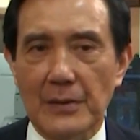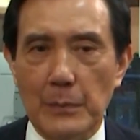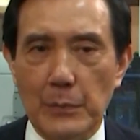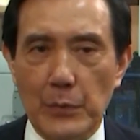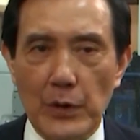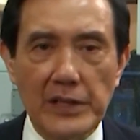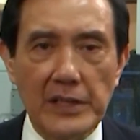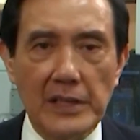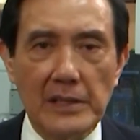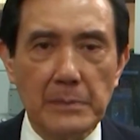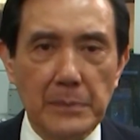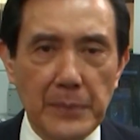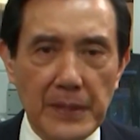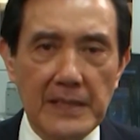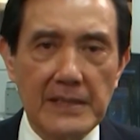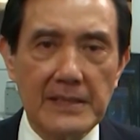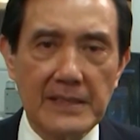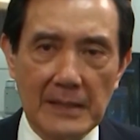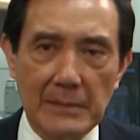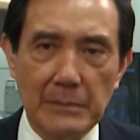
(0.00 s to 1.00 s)
bringing
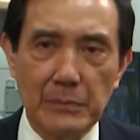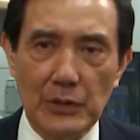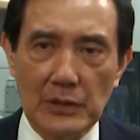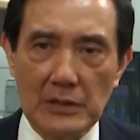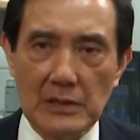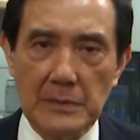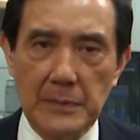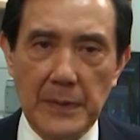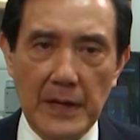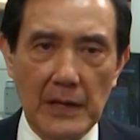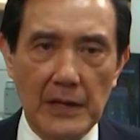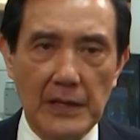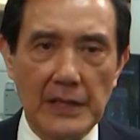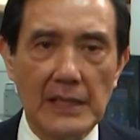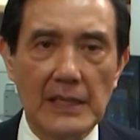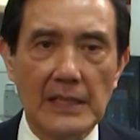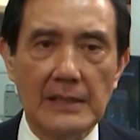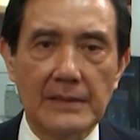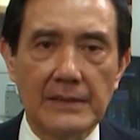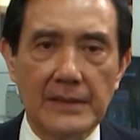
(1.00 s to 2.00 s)
peace and prosperity
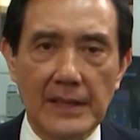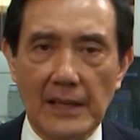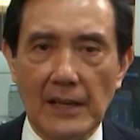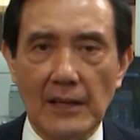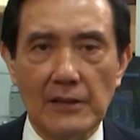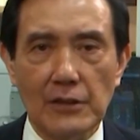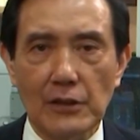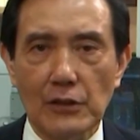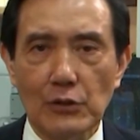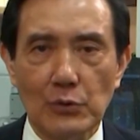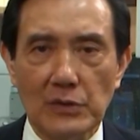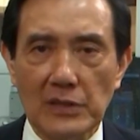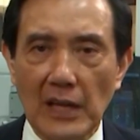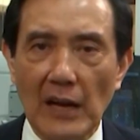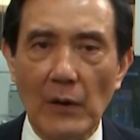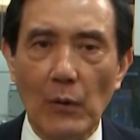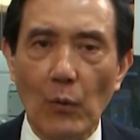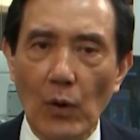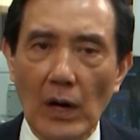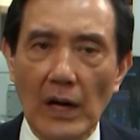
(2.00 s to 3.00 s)
not only to
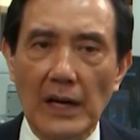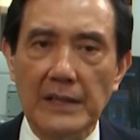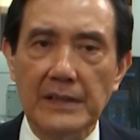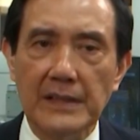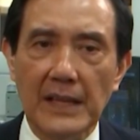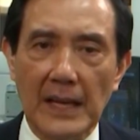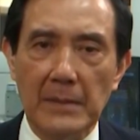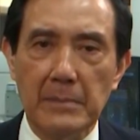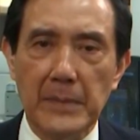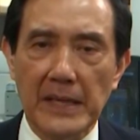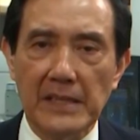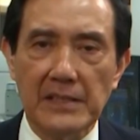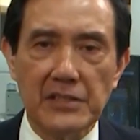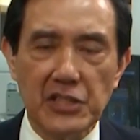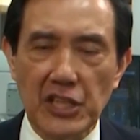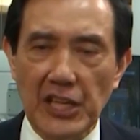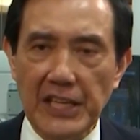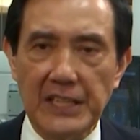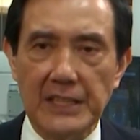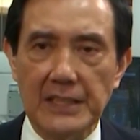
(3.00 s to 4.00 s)
Taiwan and mainland
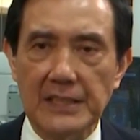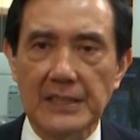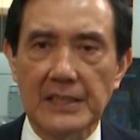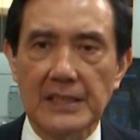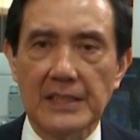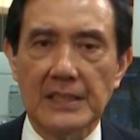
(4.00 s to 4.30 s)
China,